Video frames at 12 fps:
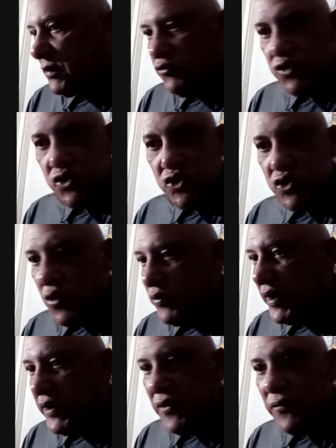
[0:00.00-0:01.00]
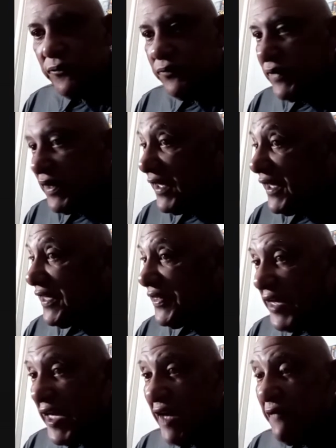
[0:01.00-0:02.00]
No, they don't.
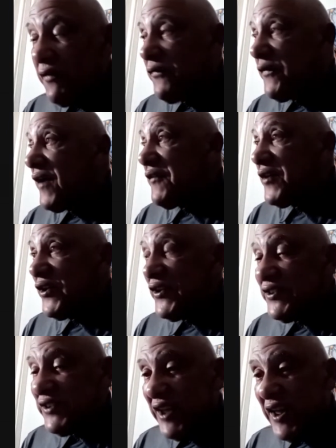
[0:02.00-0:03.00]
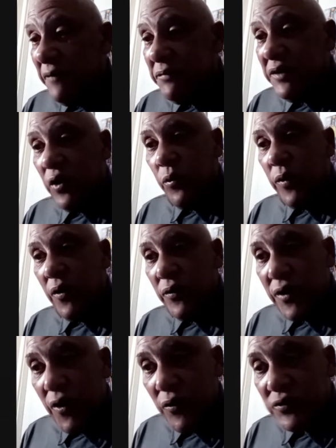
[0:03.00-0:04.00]
They have a very good team. They're well
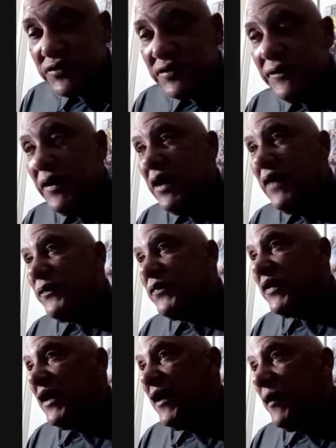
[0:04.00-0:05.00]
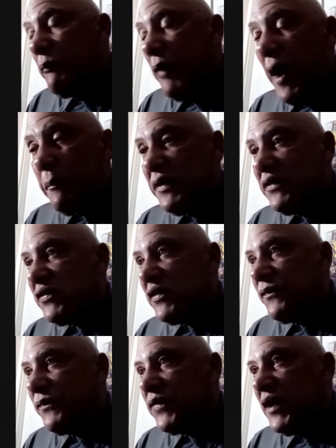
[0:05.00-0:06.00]
coached. Pop is
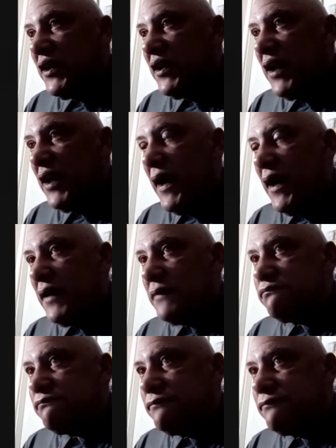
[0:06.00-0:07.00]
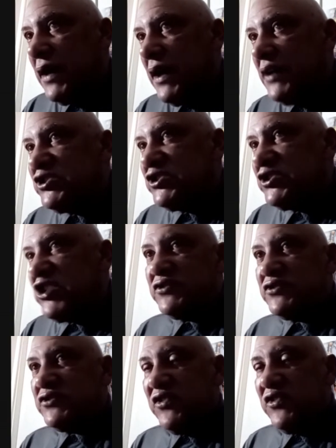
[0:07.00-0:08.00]
uh,
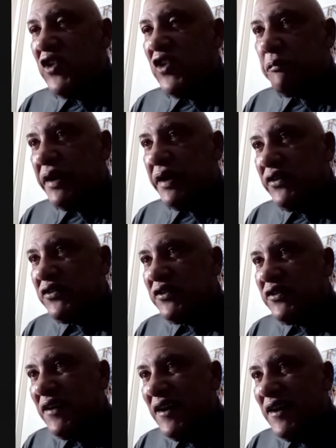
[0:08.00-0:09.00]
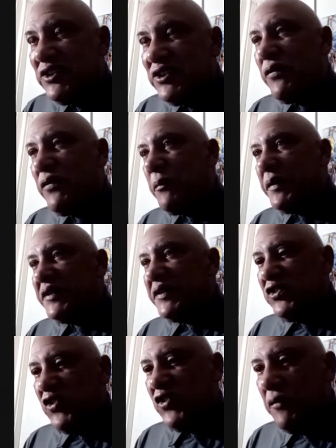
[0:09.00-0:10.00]
challenging these young players, developing
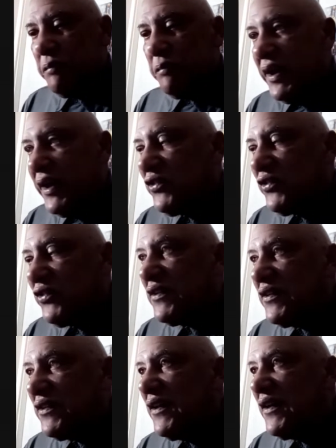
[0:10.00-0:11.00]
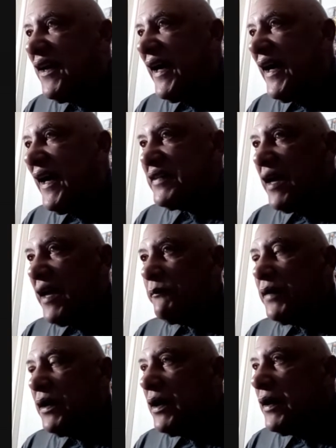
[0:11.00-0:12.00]
these young players. I think that
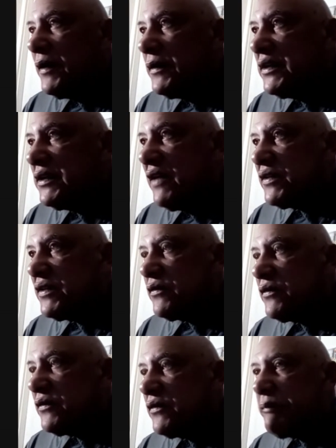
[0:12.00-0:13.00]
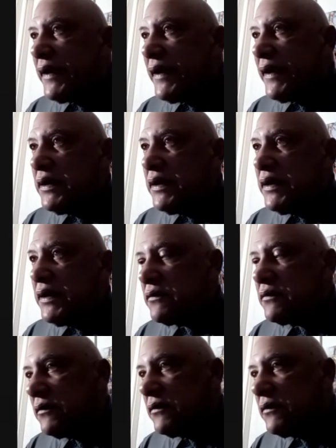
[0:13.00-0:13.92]
gives a little spark in his